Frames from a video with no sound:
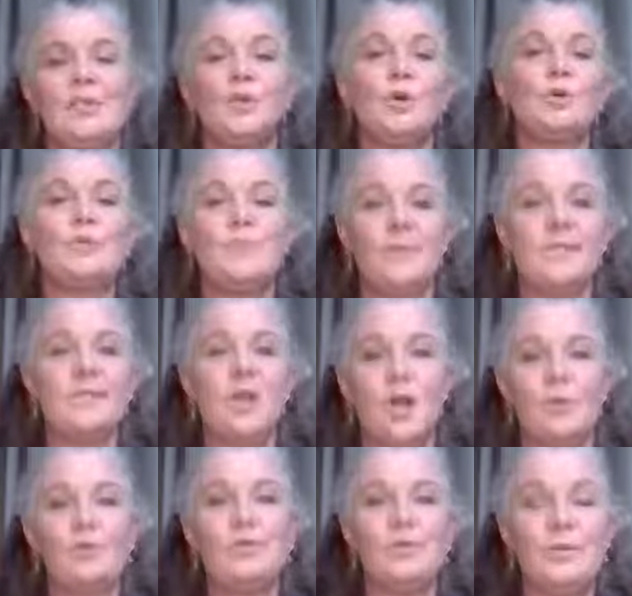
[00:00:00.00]
your
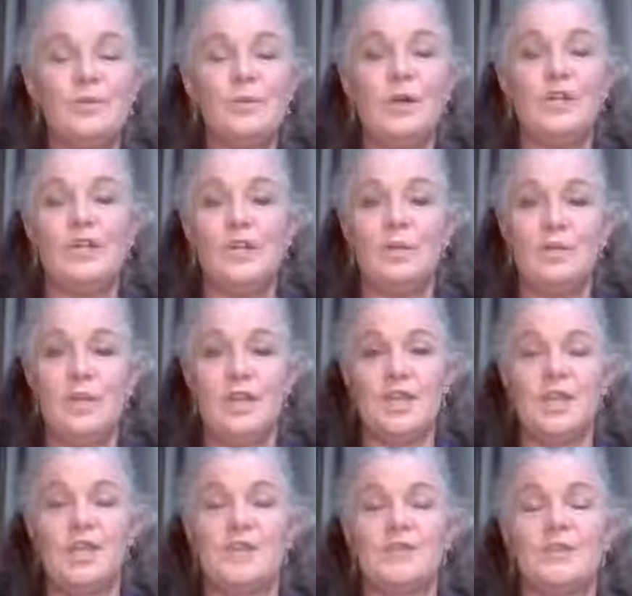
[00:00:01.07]
Lepidolite will be working with
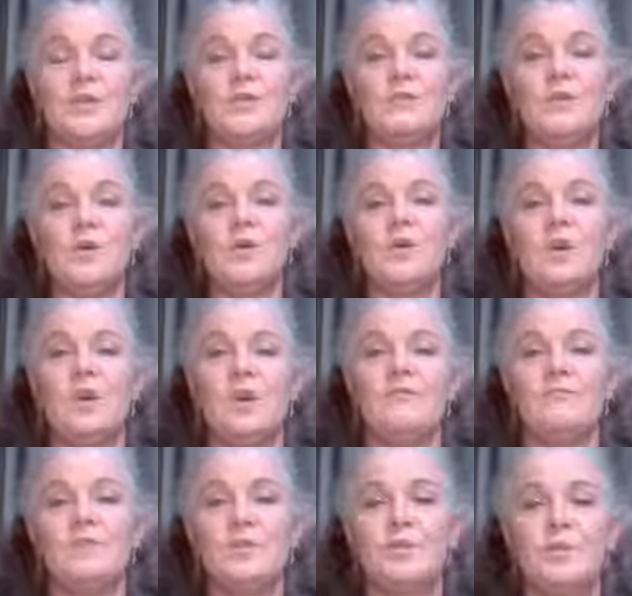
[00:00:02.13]
you. So if you're not
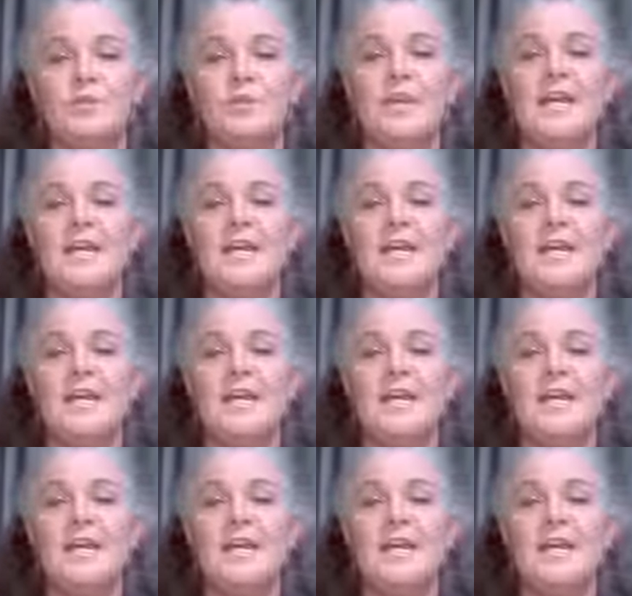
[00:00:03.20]
comfortable